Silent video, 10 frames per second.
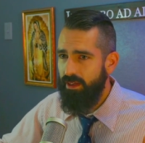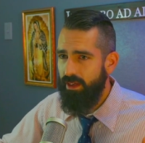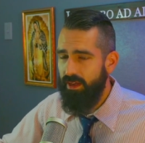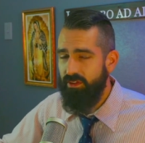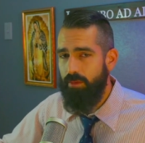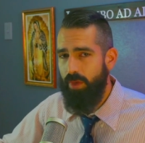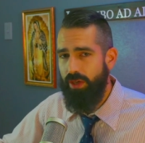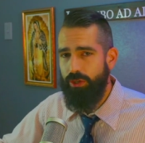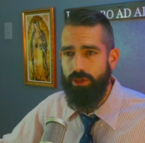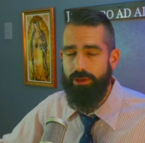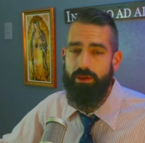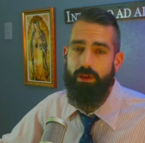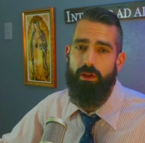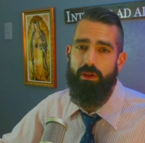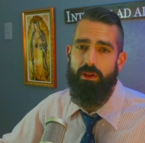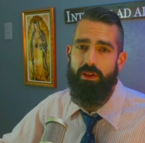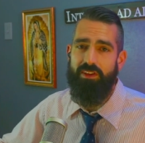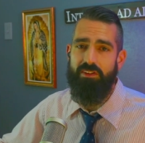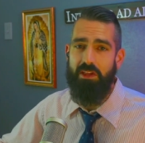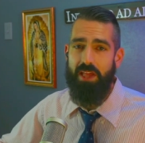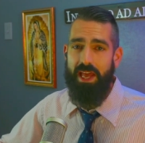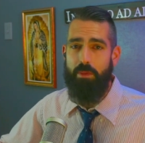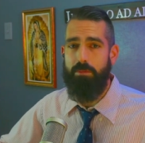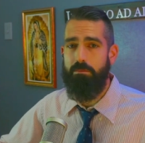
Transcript: as I mentioned, he's a layman.